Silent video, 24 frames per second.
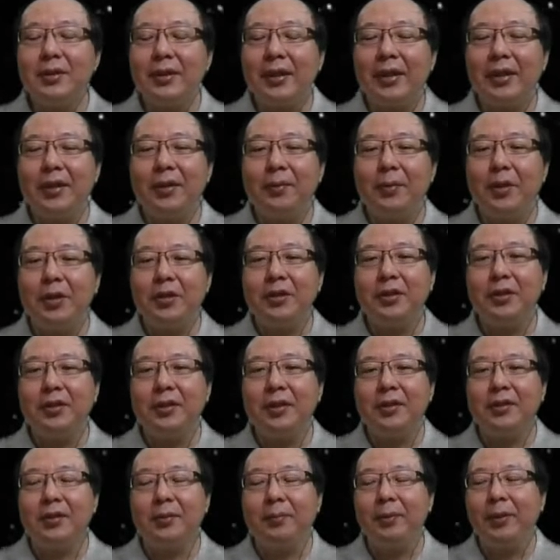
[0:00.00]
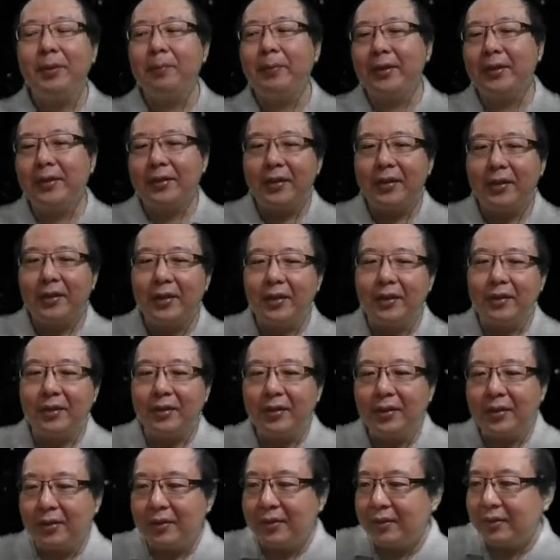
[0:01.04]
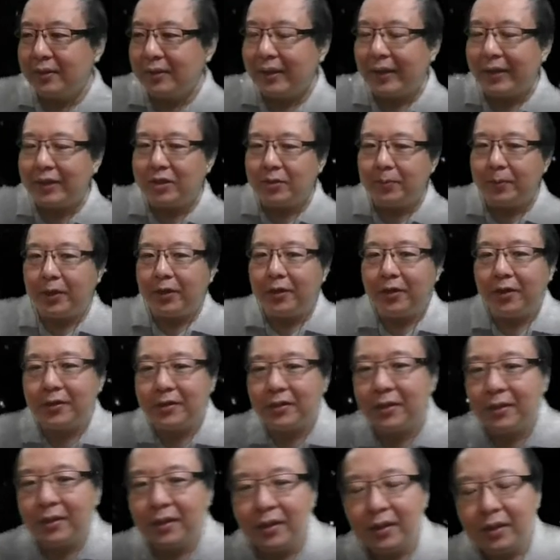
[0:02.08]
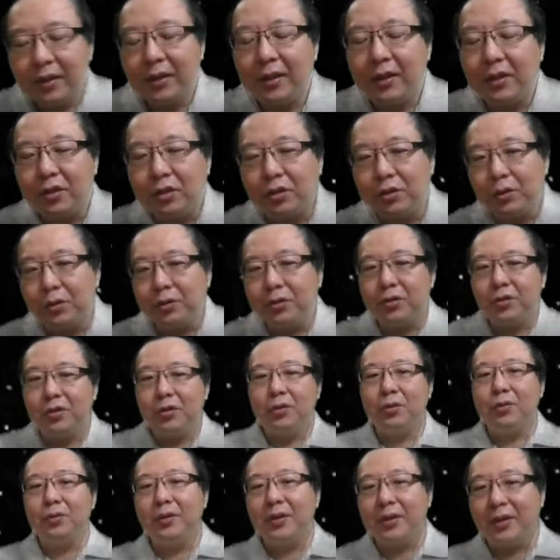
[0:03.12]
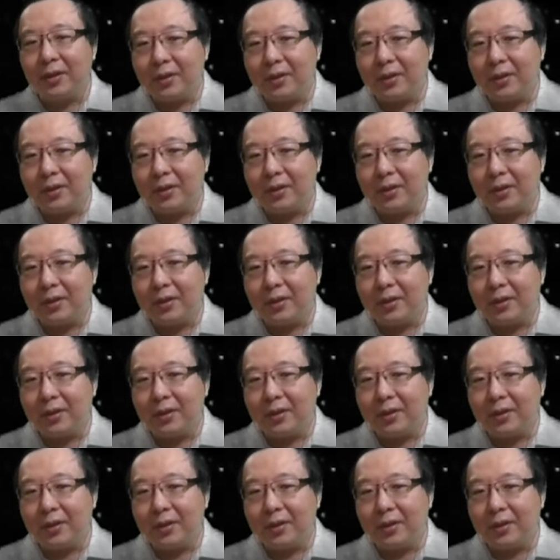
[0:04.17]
animation is a bit better than the slides because it shows you